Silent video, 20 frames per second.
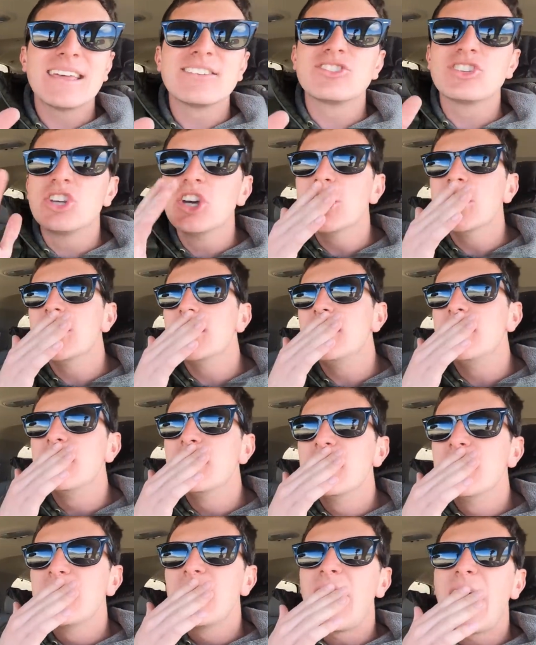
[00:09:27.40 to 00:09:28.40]
as good
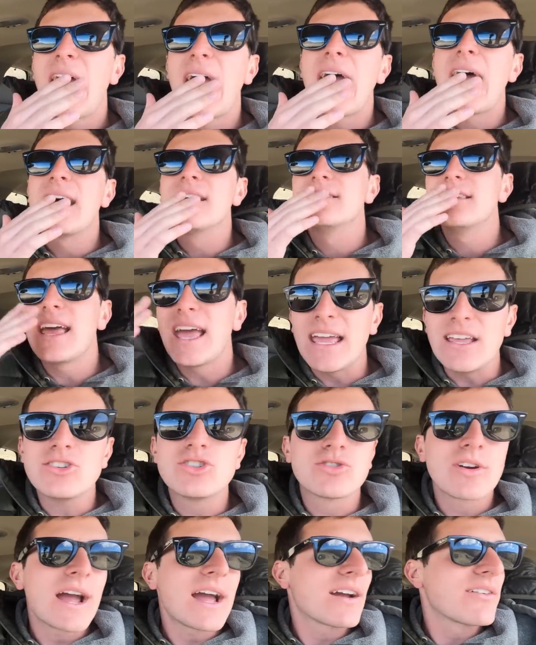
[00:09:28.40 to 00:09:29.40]
as
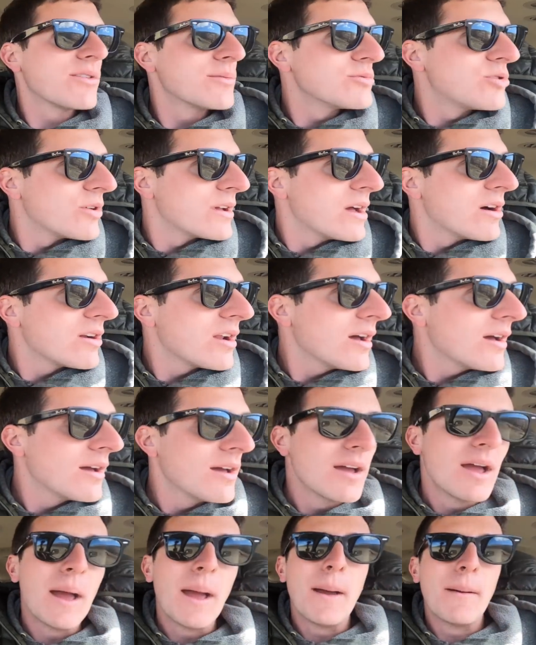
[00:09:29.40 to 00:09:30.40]
A-TRAC from Toyota,
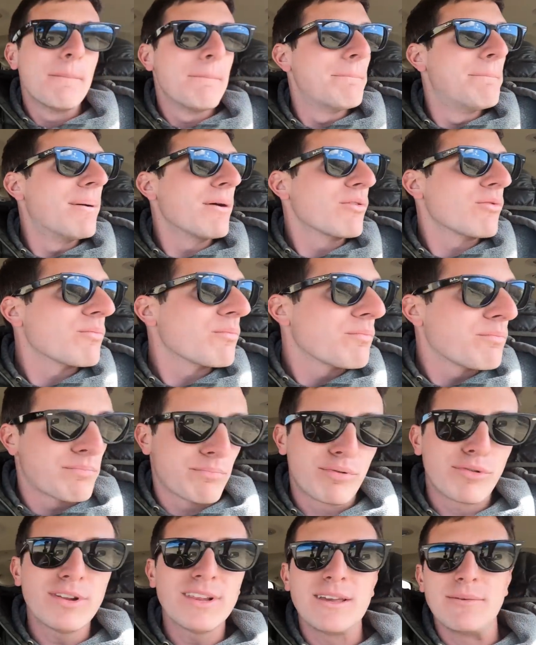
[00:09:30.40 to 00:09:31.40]
but
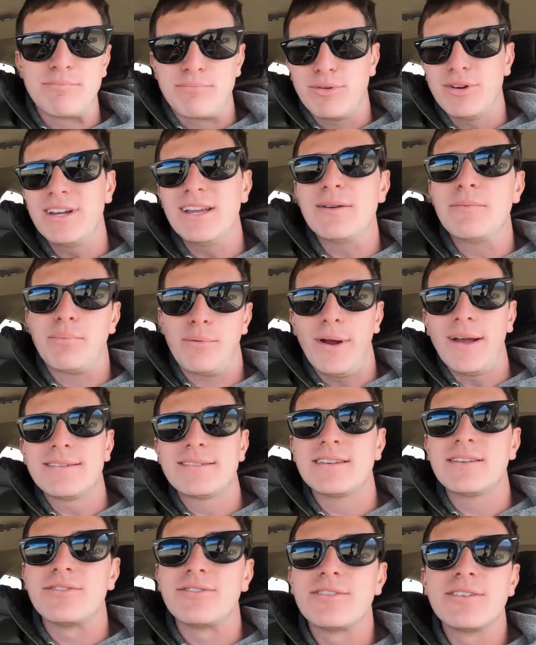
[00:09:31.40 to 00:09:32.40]
really pretty
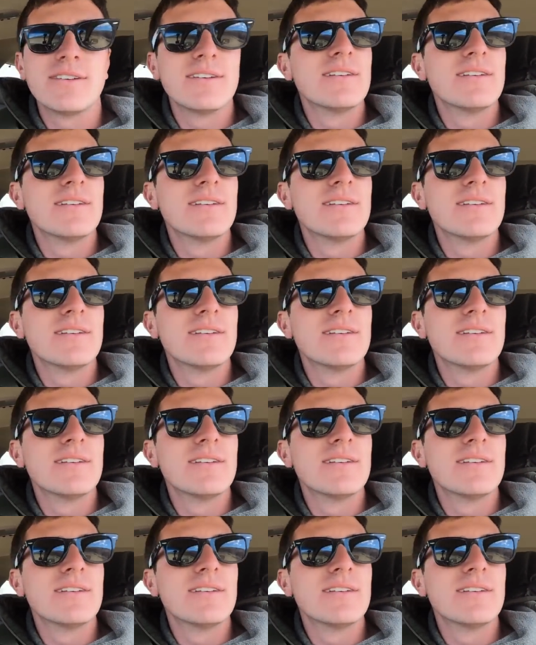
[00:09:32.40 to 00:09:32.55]
impressive.